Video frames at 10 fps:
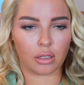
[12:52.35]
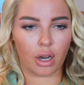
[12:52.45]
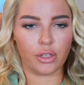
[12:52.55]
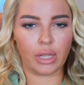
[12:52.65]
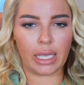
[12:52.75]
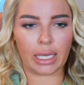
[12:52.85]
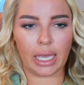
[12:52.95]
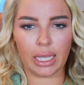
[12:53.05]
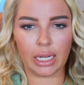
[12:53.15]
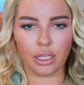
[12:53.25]
are you like
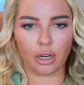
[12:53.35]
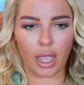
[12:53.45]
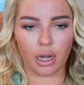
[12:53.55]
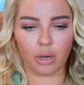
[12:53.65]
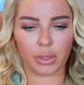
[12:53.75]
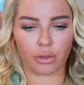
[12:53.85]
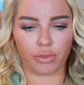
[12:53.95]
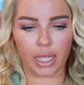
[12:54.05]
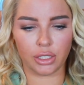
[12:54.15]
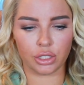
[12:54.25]
hitting your hair with a
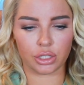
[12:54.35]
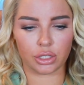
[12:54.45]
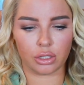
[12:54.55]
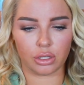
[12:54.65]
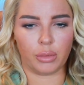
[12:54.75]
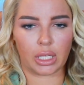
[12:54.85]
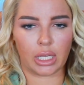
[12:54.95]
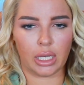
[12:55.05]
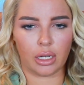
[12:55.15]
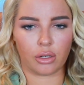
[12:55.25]
wrench?
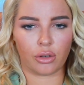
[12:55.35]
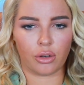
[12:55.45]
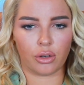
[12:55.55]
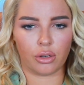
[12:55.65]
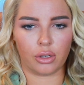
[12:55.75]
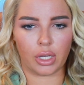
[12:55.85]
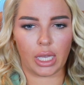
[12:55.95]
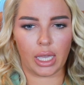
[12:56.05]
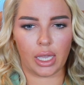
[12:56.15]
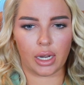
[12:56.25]
Mechanical
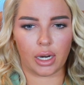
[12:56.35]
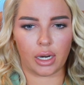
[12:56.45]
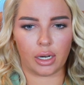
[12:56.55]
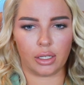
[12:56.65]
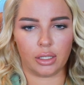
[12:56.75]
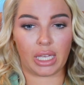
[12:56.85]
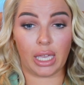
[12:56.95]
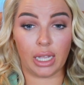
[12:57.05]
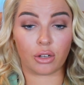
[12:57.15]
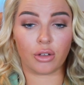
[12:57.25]
hair
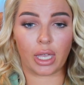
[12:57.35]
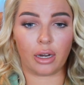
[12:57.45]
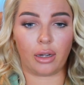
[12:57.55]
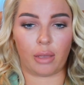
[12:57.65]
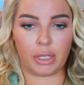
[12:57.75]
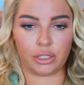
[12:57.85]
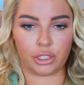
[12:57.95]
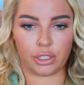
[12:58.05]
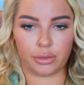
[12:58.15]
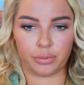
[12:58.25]

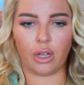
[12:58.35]
damage.